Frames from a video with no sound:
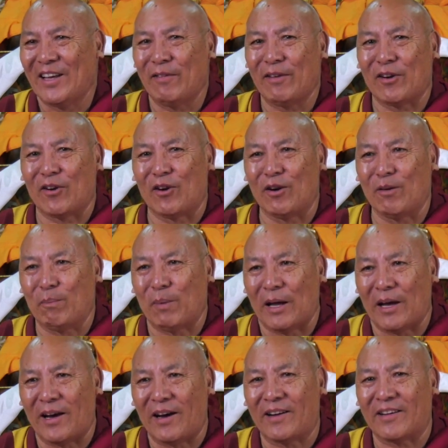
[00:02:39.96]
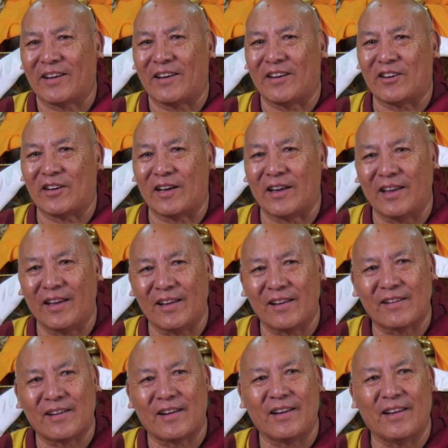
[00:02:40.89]
We are all plugged and running
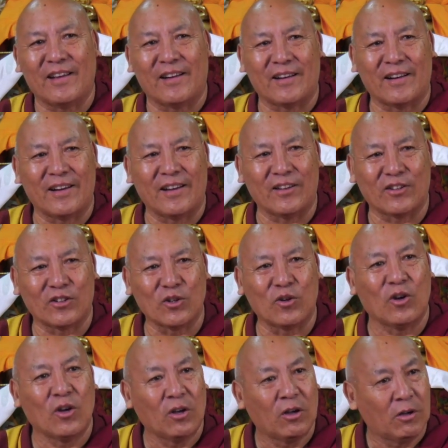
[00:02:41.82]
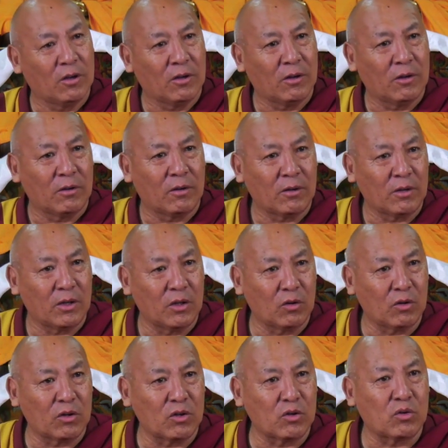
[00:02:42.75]
and running and running. So,
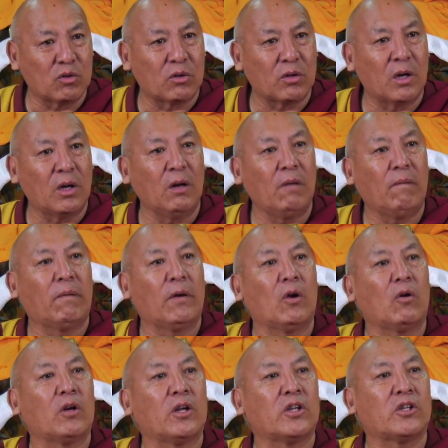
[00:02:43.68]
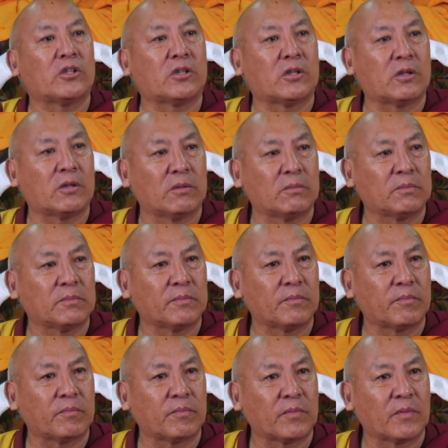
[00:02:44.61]
in order to really flourish
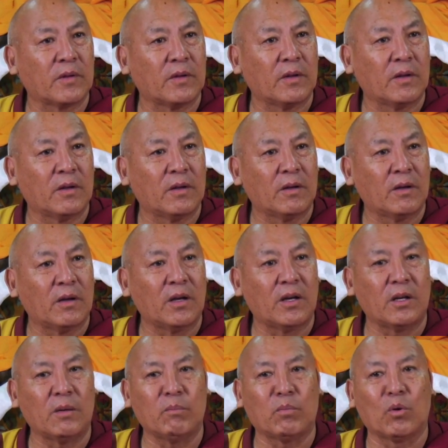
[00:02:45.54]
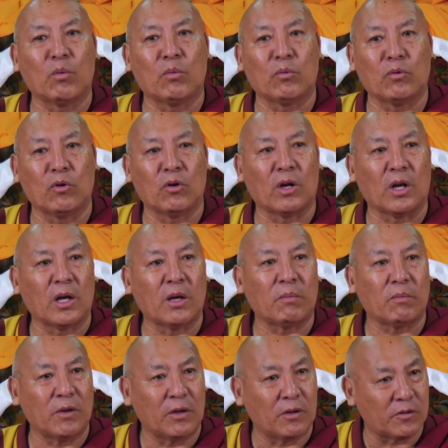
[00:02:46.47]
and improve your
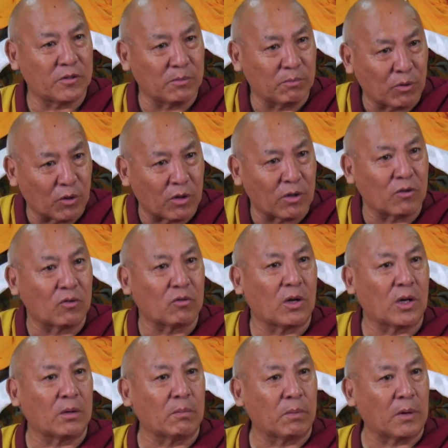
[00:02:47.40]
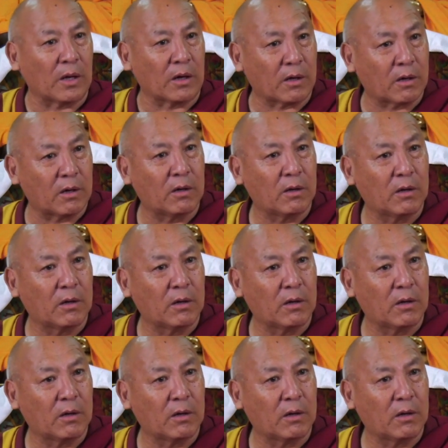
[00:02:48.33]
life, it is important to unplug